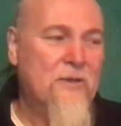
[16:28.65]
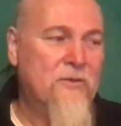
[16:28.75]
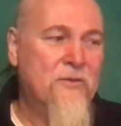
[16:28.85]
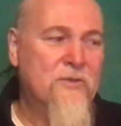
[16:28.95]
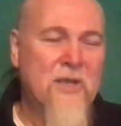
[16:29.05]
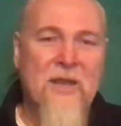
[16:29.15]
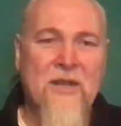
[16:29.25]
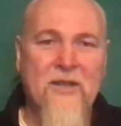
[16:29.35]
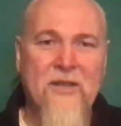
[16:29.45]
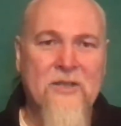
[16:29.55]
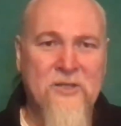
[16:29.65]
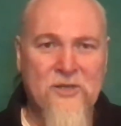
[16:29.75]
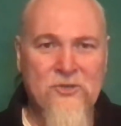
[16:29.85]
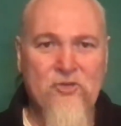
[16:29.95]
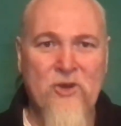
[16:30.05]
do anything as
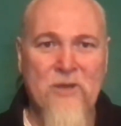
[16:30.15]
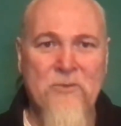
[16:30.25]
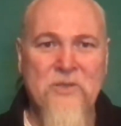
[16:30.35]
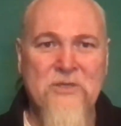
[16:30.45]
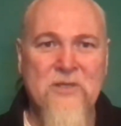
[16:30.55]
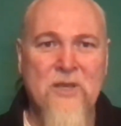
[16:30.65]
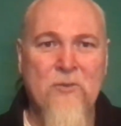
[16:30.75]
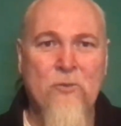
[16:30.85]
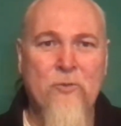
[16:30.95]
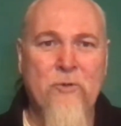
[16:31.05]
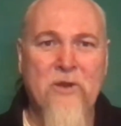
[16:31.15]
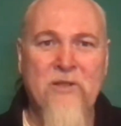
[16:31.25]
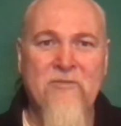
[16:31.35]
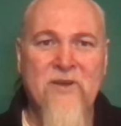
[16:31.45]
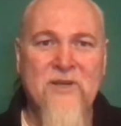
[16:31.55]
extreme as water
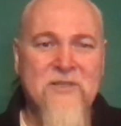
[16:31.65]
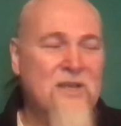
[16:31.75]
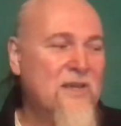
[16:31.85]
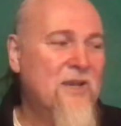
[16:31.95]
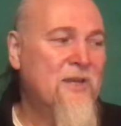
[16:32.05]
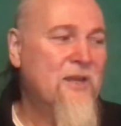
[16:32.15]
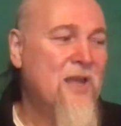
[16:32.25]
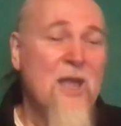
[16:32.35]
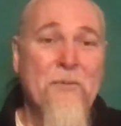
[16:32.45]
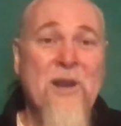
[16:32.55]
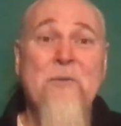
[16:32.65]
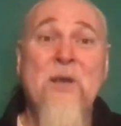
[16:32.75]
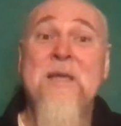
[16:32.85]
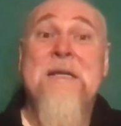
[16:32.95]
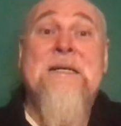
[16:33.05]
only fast like I did. But
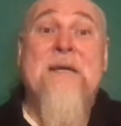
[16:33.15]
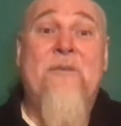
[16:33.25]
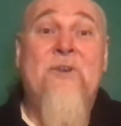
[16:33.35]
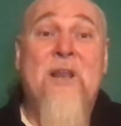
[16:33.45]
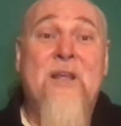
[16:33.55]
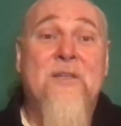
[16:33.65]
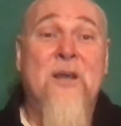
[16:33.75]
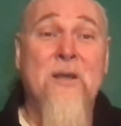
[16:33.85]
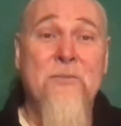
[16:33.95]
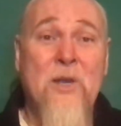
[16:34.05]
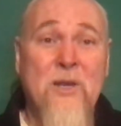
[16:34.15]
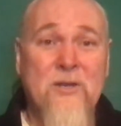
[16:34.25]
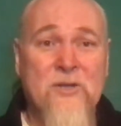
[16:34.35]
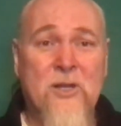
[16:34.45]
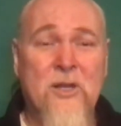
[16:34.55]
anyway, I've run out of time,
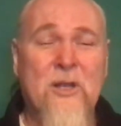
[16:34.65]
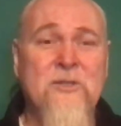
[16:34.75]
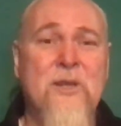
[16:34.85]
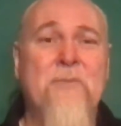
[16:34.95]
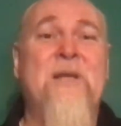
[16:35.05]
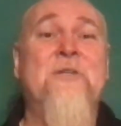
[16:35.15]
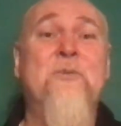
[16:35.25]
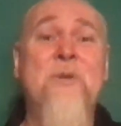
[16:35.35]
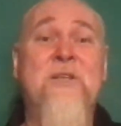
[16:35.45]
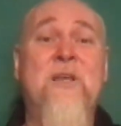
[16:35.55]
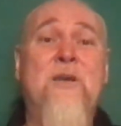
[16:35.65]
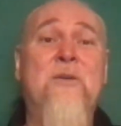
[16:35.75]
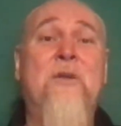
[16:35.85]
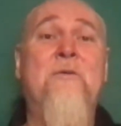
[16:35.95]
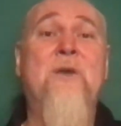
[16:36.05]
so I'm going to close up. I just want to tell
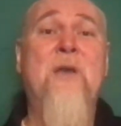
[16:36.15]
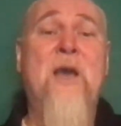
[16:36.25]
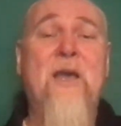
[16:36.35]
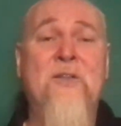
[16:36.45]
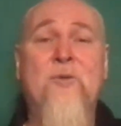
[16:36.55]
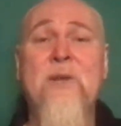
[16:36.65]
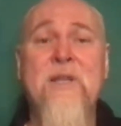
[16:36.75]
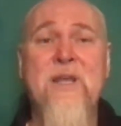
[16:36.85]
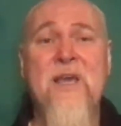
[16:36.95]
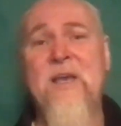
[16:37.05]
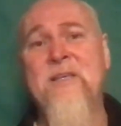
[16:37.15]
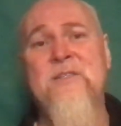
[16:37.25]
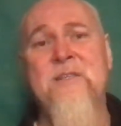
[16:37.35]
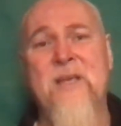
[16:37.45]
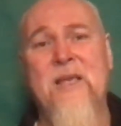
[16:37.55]
you, 20
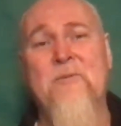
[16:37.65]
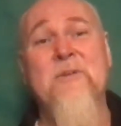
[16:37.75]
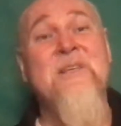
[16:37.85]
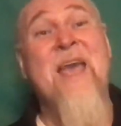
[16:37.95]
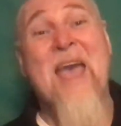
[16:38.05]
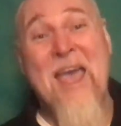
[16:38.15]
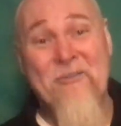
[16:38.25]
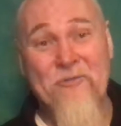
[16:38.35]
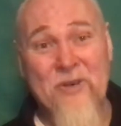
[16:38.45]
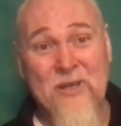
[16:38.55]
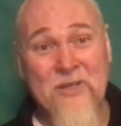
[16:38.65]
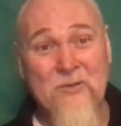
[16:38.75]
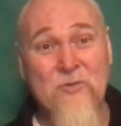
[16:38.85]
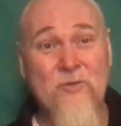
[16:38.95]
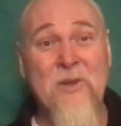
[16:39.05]
days, it was effortless. It
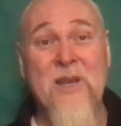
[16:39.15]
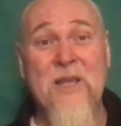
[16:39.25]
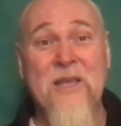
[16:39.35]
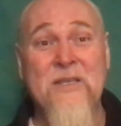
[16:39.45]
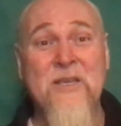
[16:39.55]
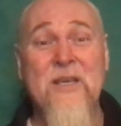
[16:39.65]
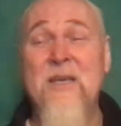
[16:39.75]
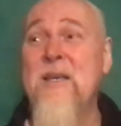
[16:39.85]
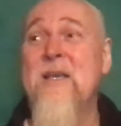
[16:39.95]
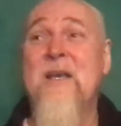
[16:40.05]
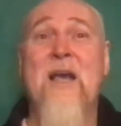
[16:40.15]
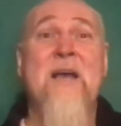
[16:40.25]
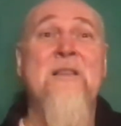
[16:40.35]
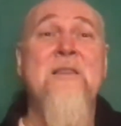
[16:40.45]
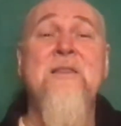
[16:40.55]
was really easy.
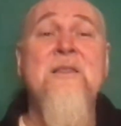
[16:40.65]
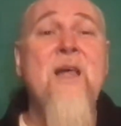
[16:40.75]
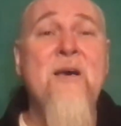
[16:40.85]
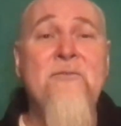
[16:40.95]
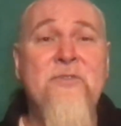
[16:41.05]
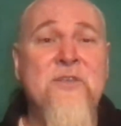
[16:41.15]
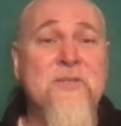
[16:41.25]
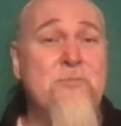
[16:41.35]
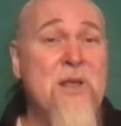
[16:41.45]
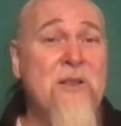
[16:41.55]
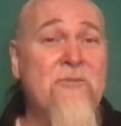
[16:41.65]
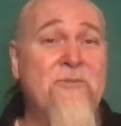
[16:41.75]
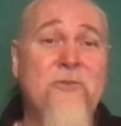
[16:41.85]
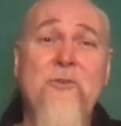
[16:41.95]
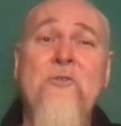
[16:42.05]
I loved the smell of
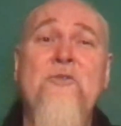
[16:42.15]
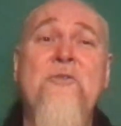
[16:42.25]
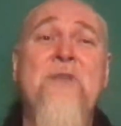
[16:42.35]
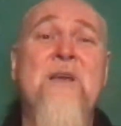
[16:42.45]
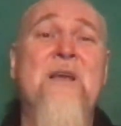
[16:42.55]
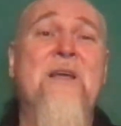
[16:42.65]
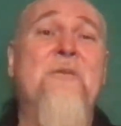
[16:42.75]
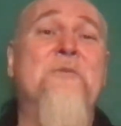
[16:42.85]
food. It